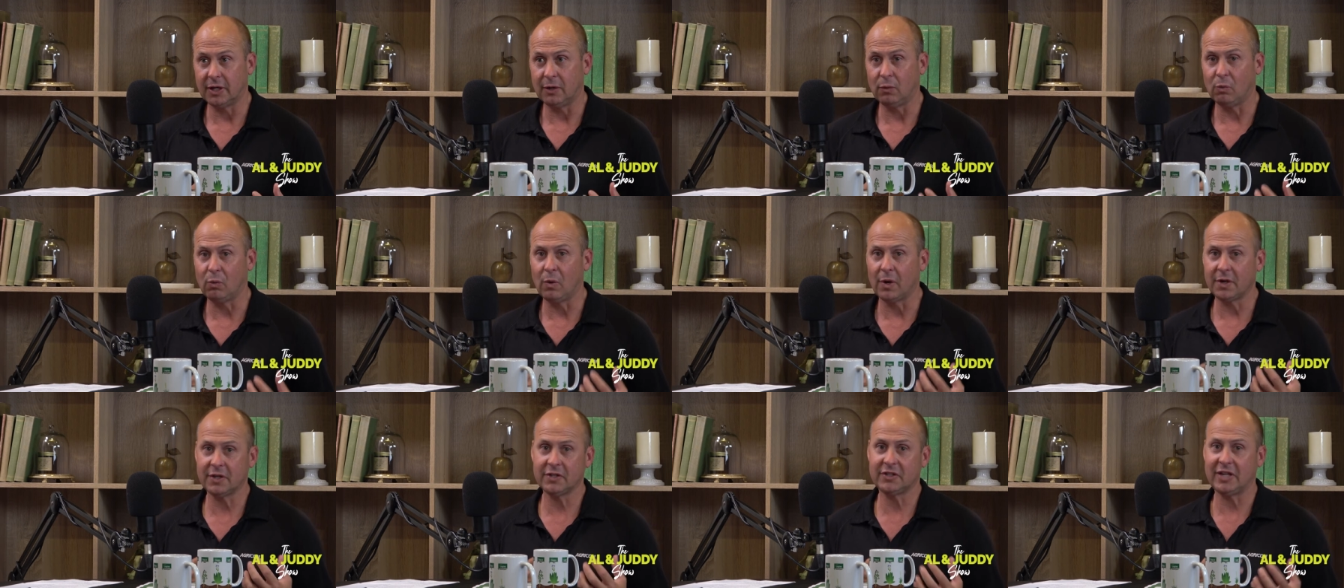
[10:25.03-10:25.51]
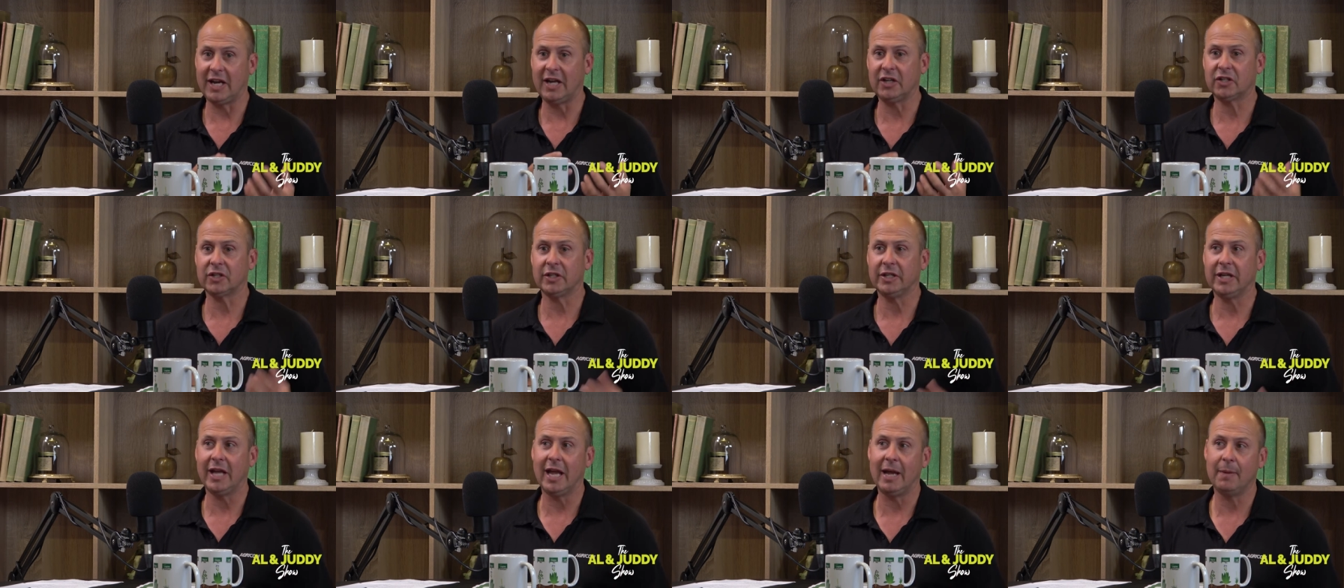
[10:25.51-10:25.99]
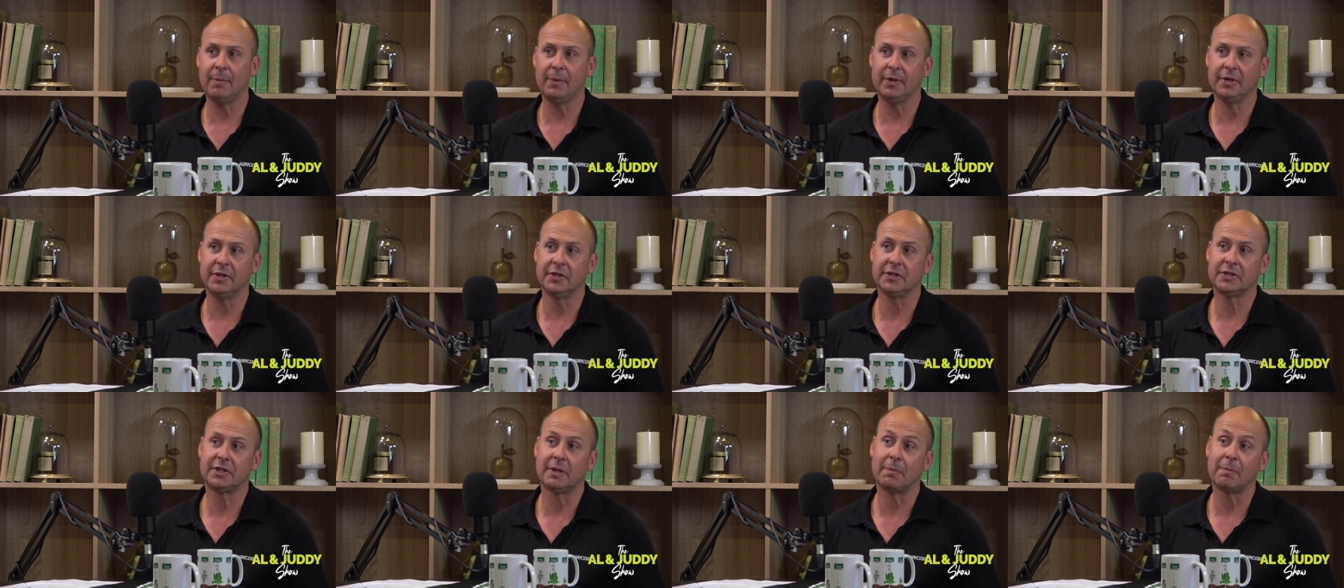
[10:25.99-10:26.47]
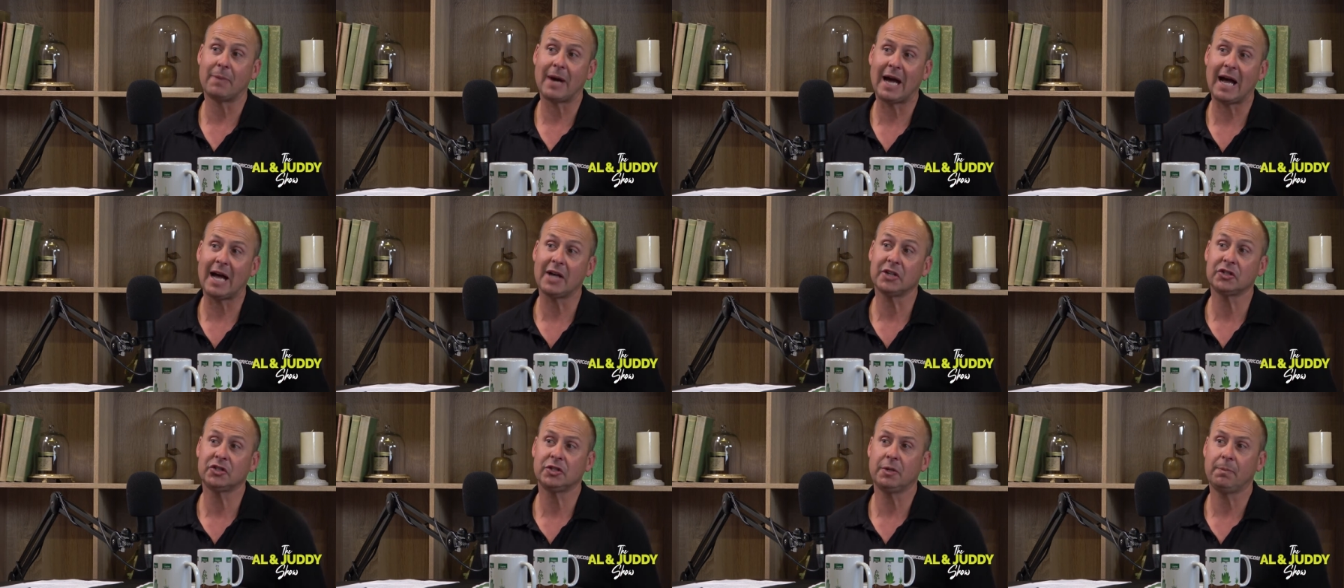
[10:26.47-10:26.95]
what has actually happened is the
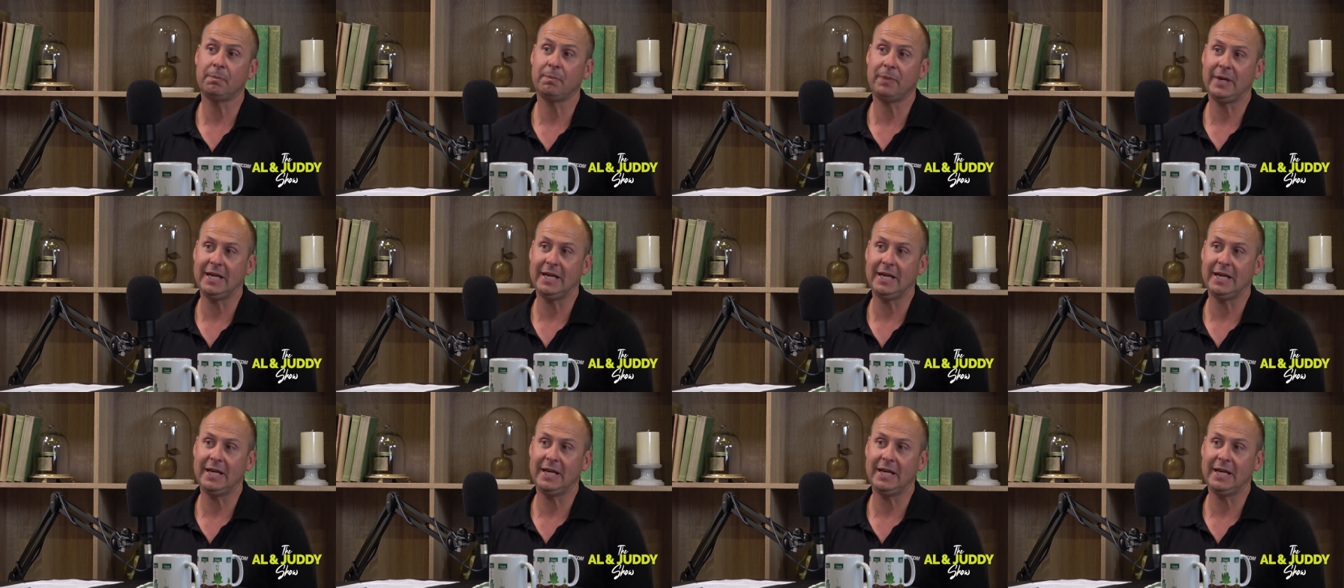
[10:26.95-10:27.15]
pasture